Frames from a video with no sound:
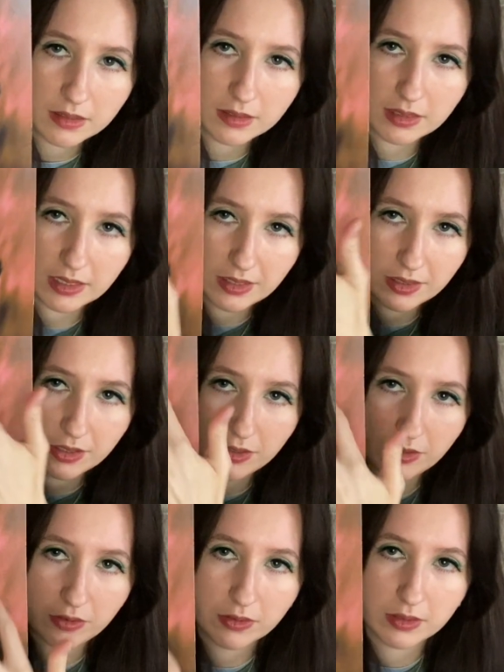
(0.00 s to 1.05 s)
These
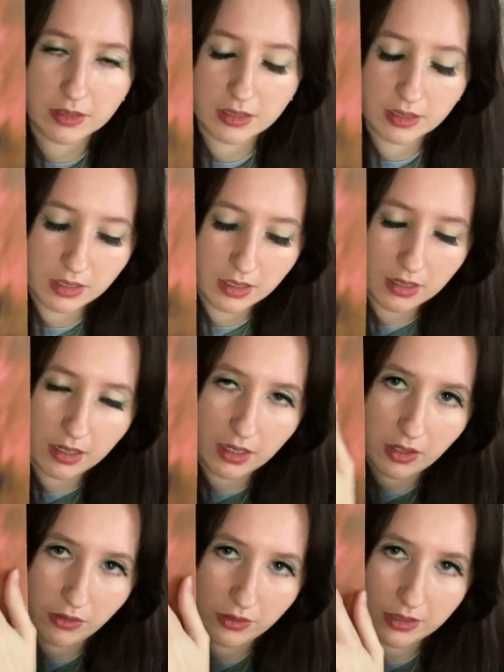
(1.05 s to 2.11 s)
two
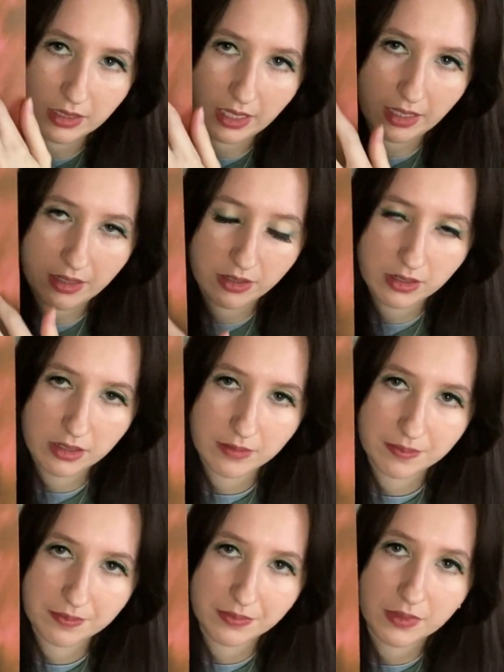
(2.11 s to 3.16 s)
huddled together,
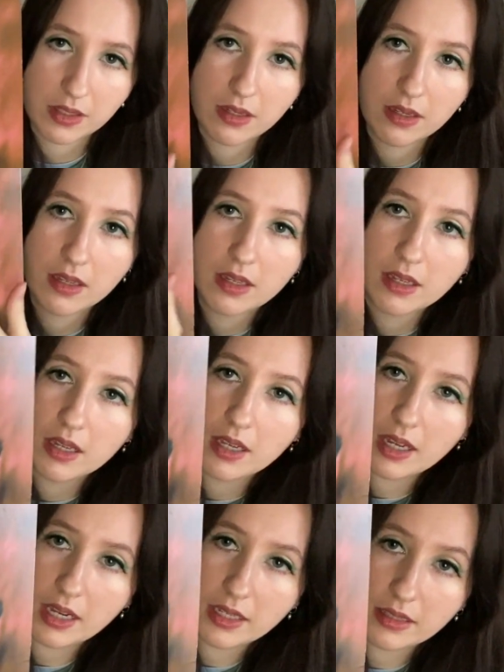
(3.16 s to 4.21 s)

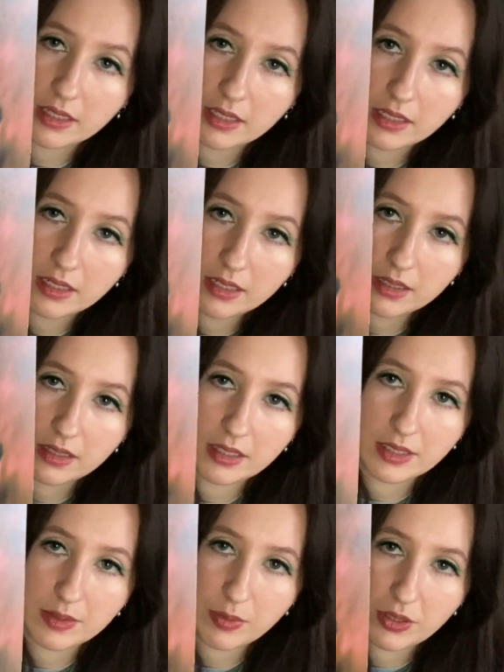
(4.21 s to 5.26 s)
and then
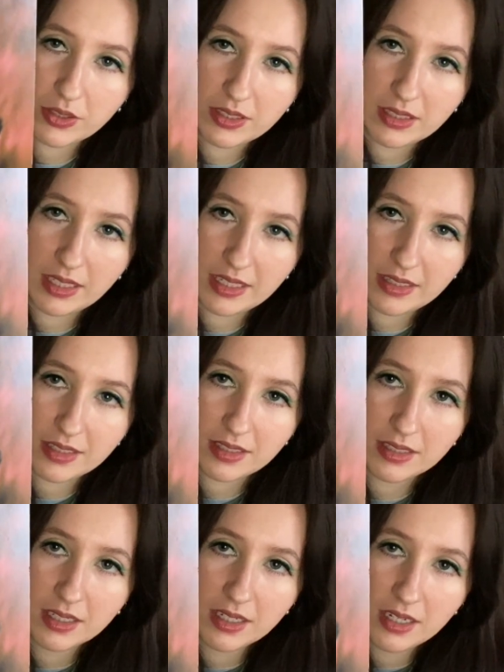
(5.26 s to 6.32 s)
this person that's
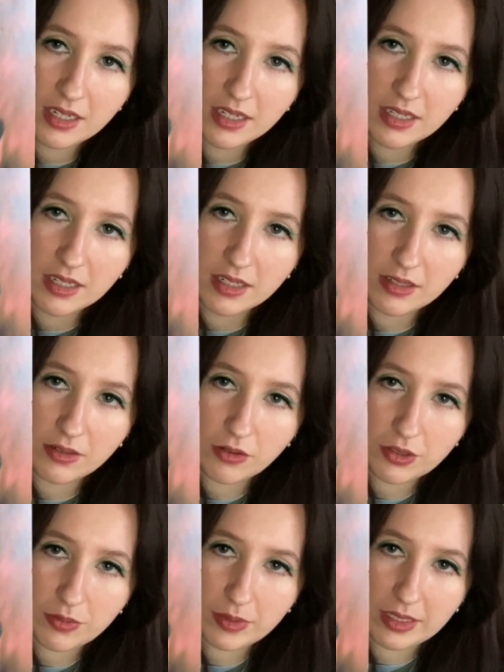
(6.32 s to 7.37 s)

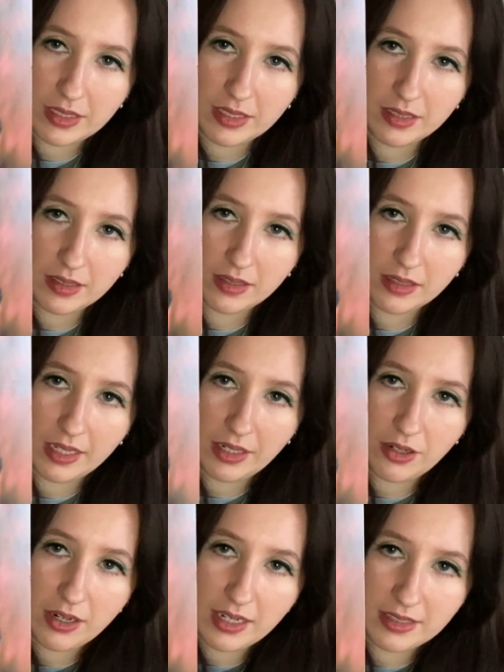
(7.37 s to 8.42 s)
noticeably
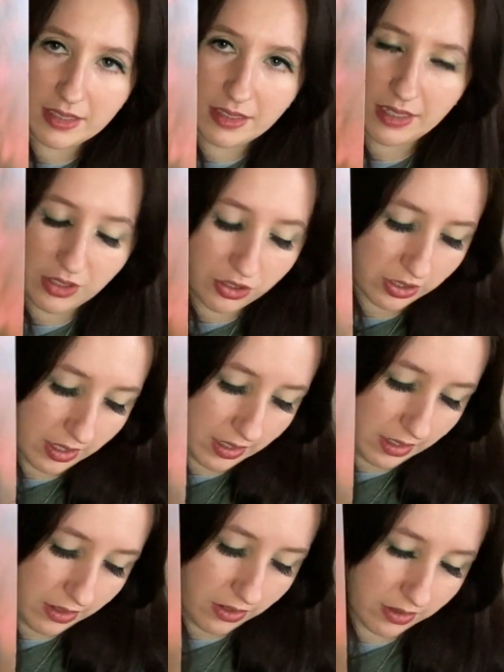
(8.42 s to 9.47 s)
lighter, has light
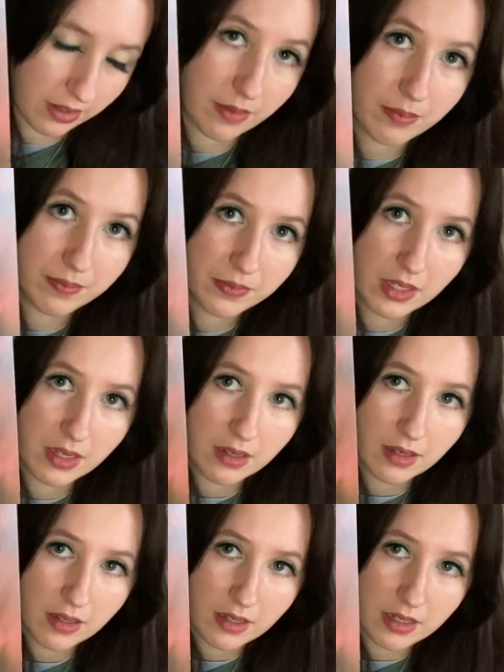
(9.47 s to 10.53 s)
shining on them,
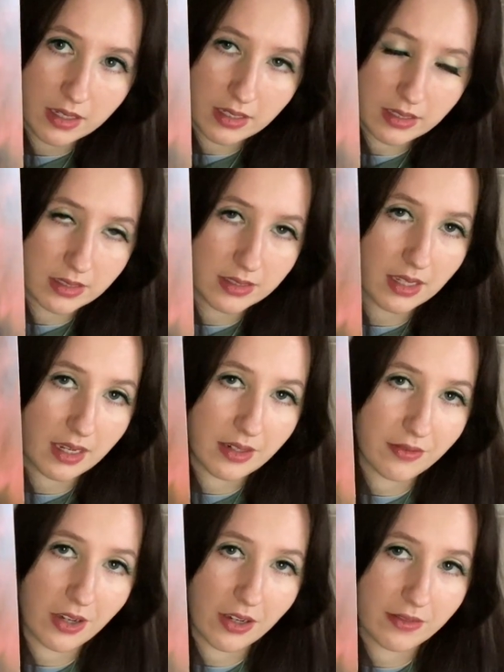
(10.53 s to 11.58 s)
is kind
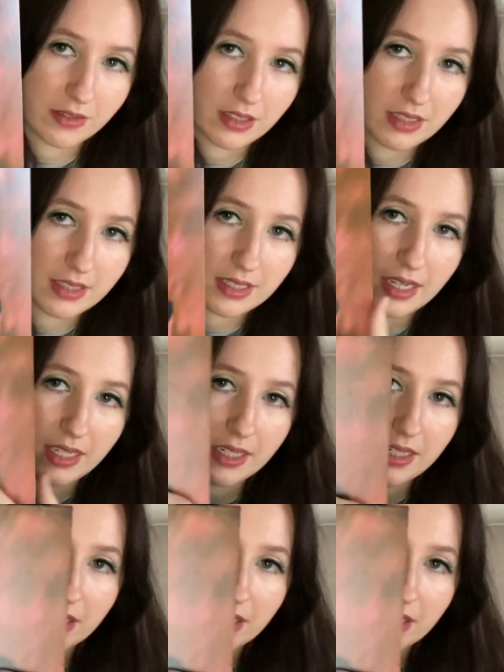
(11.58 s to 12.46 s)
of off to the side here.